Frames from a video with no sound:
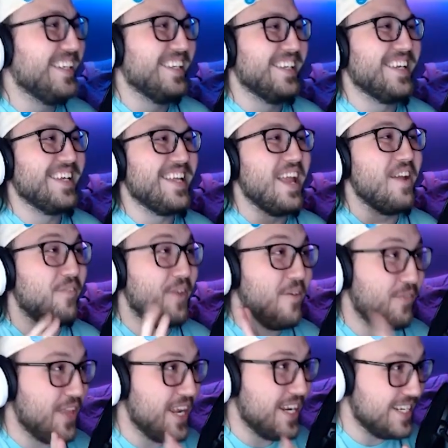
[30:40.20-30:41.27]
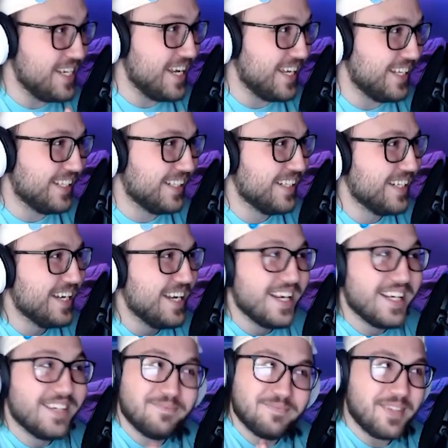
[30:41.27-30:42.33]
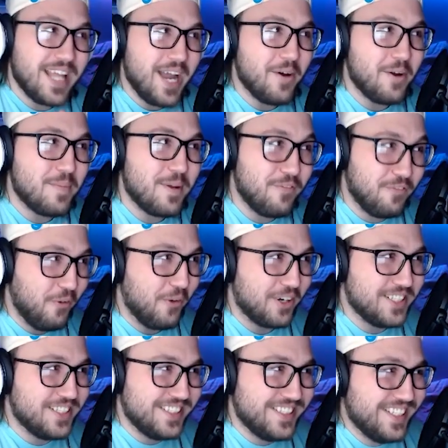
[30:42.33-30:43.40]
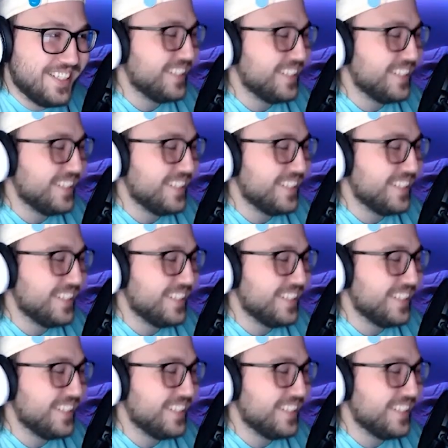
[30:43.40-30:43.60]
if they did, I would be forced.